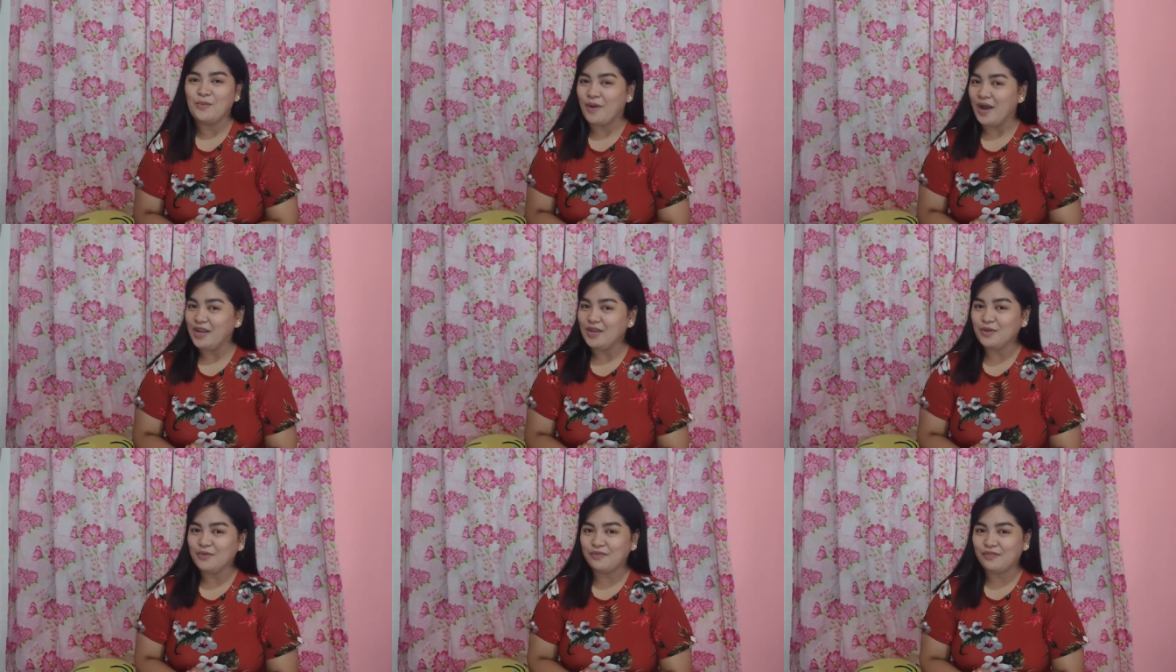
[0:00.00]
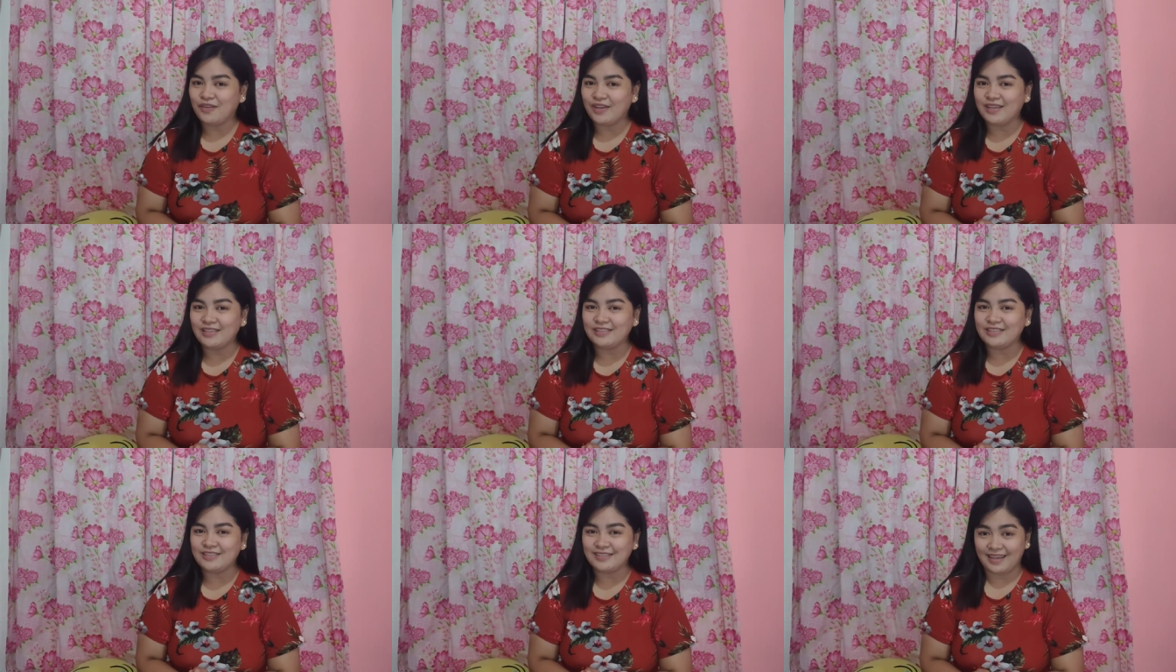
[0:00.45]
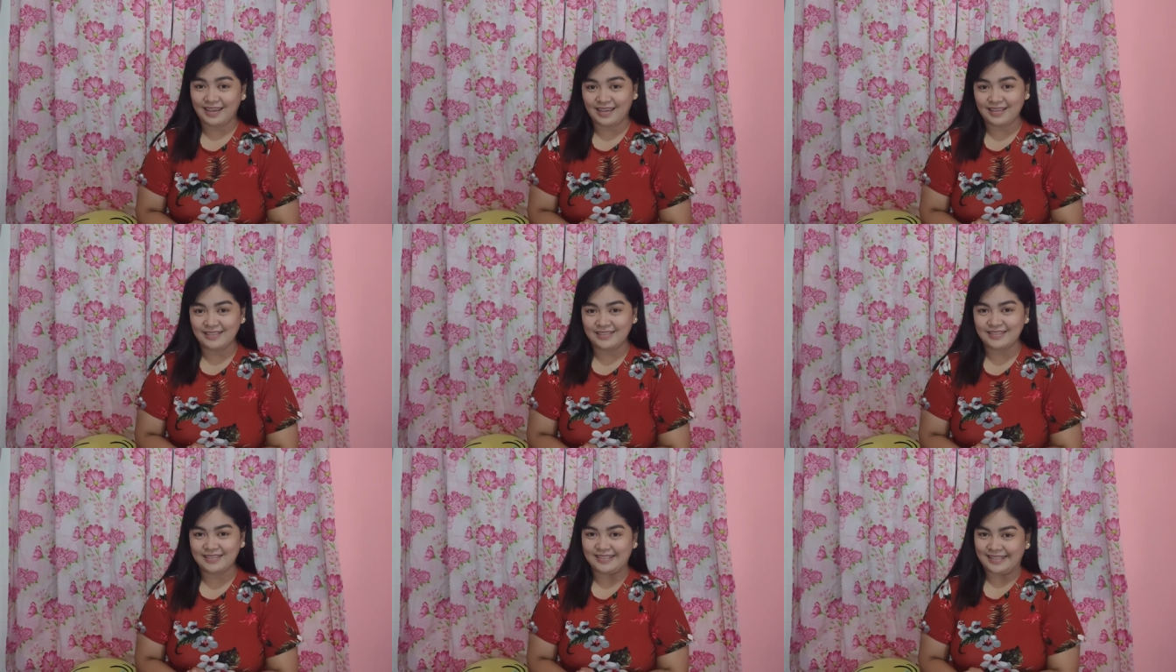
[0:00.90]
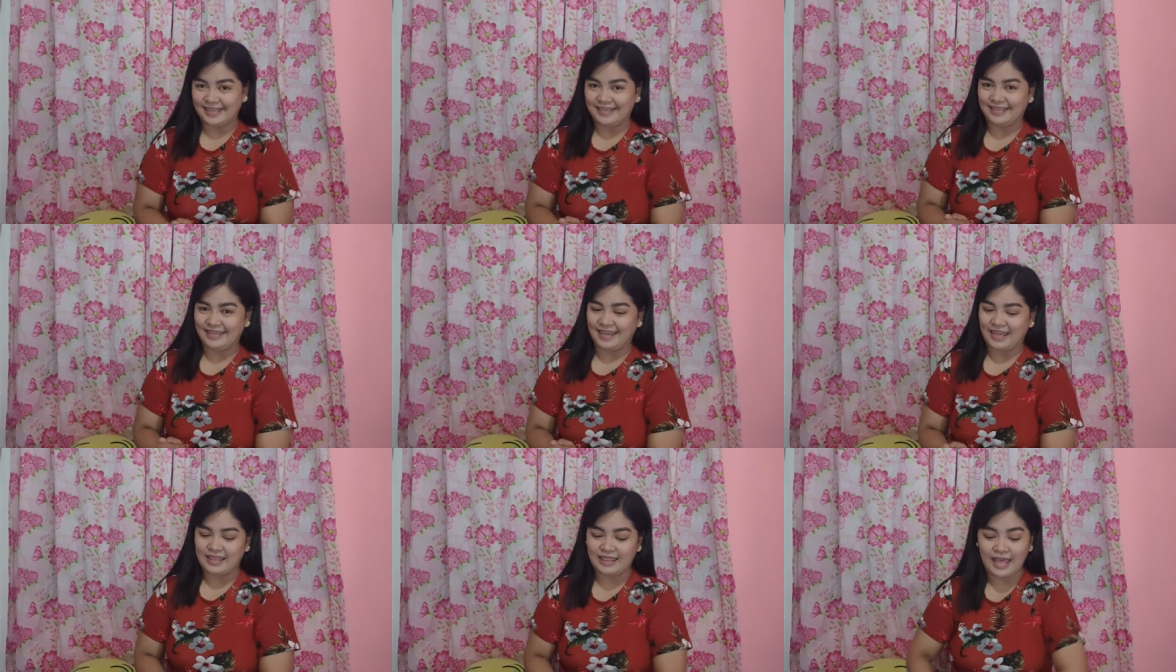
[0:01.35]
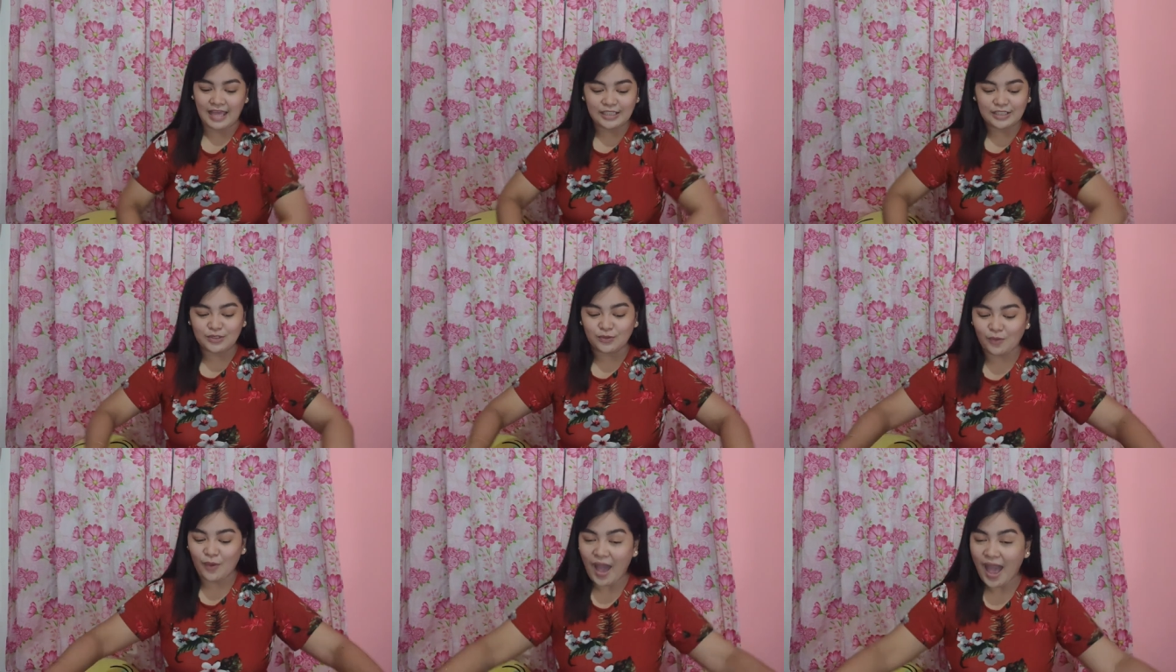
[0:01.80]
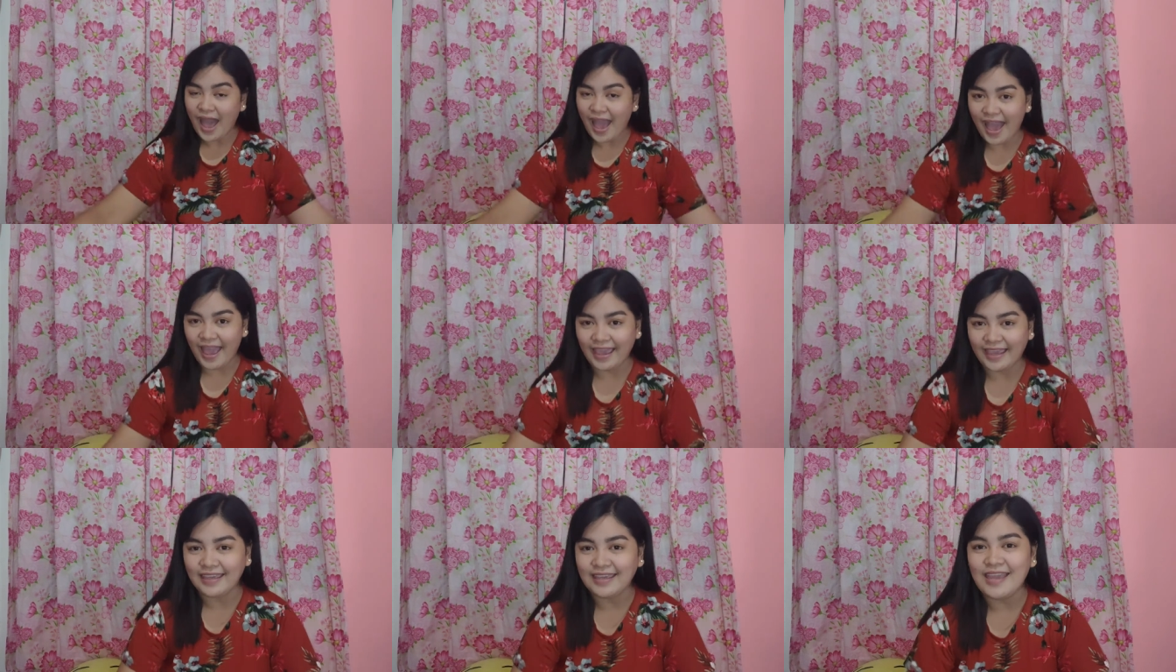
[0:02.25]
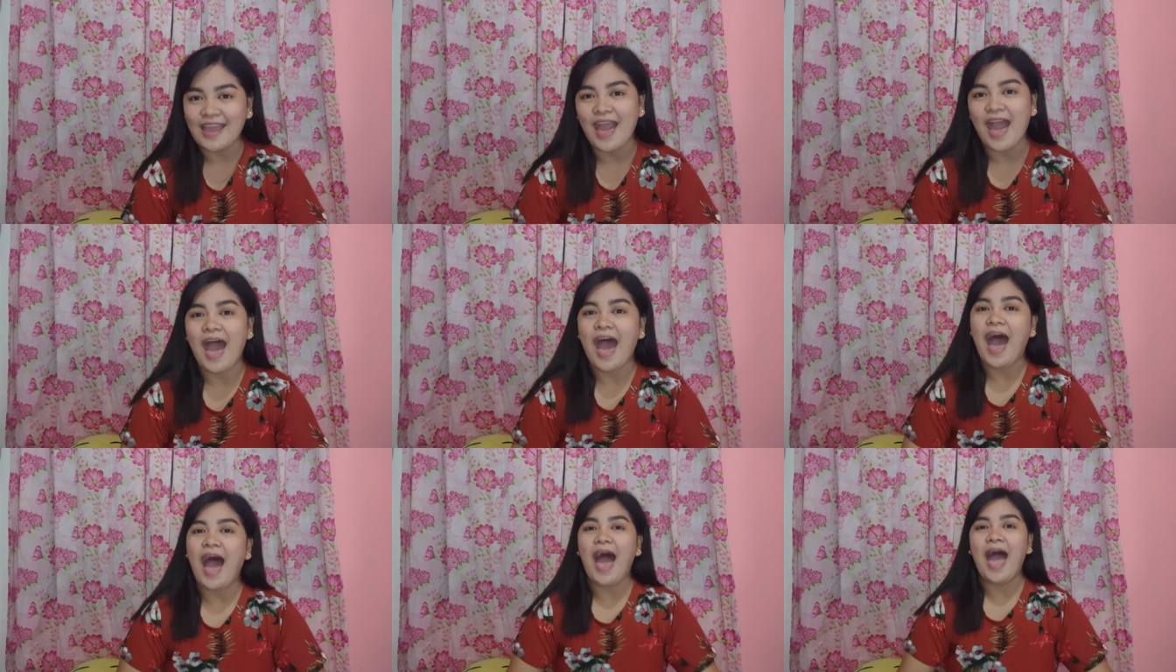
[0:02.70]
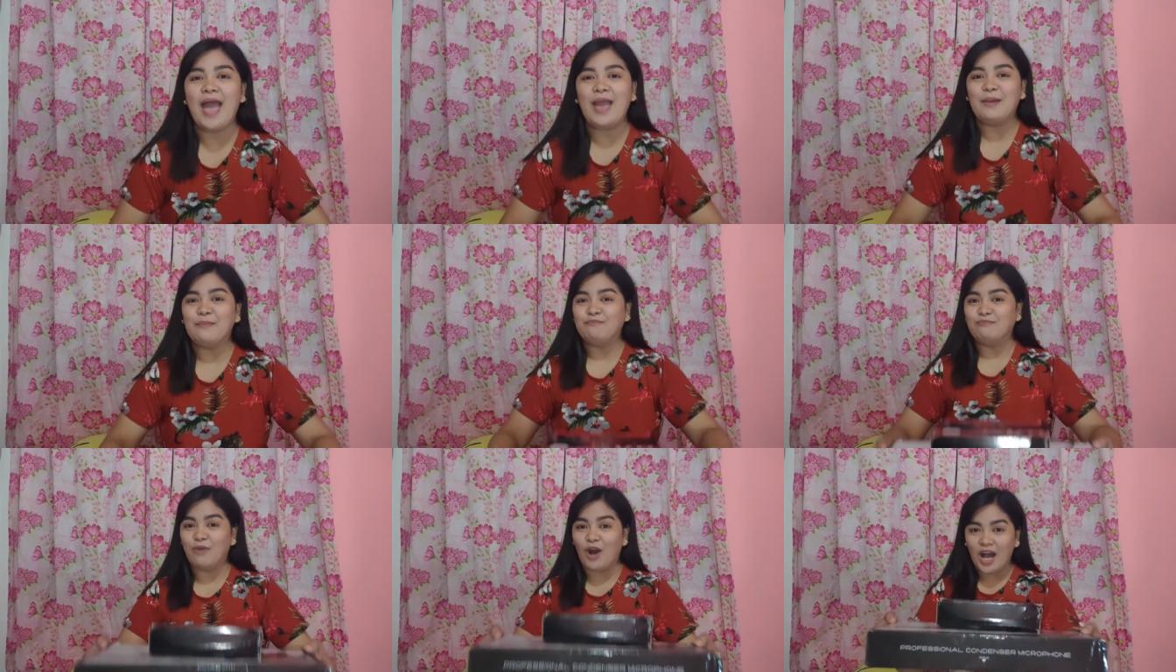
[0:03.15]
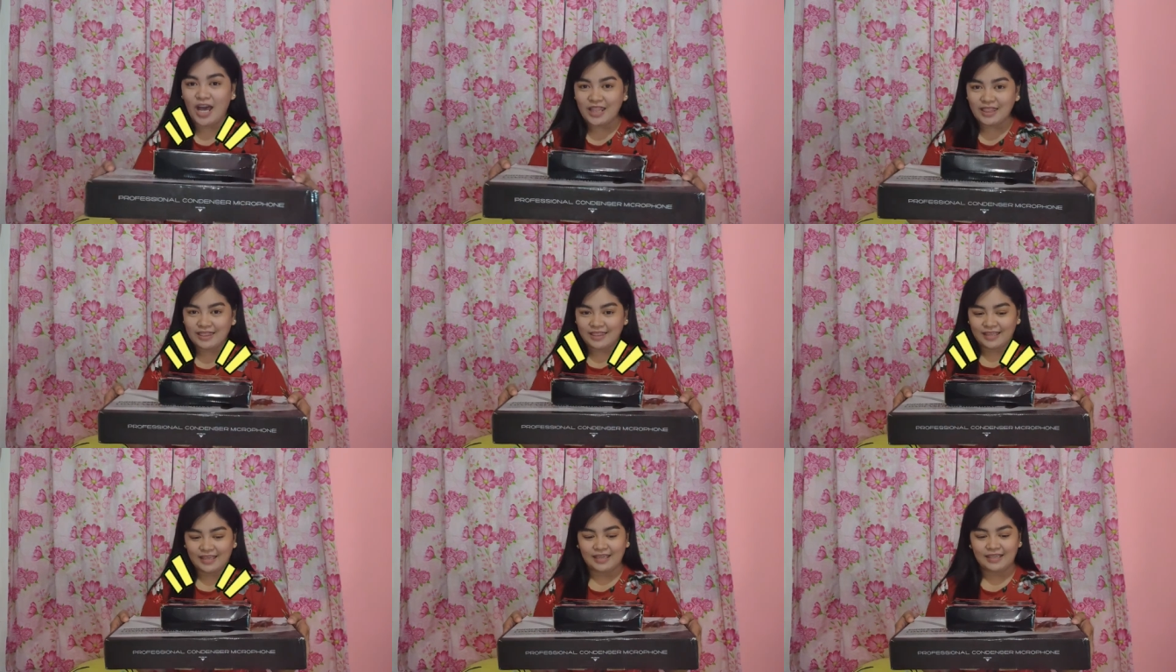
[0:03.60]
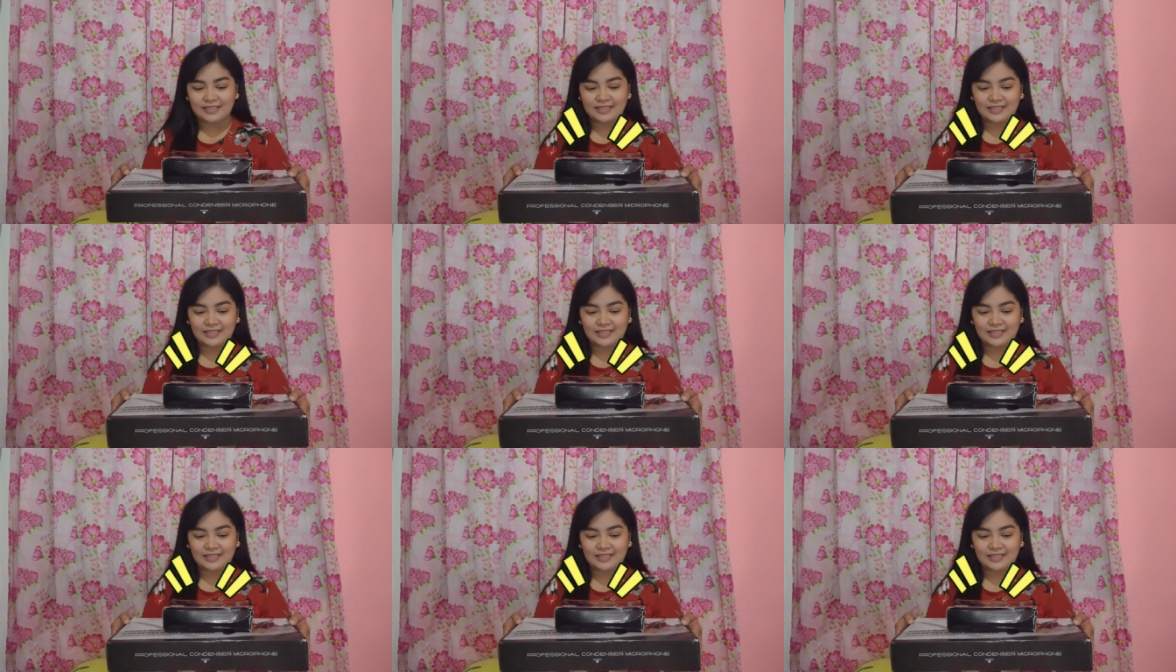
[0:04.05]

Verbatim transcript: One of which is singing. That's why I bought this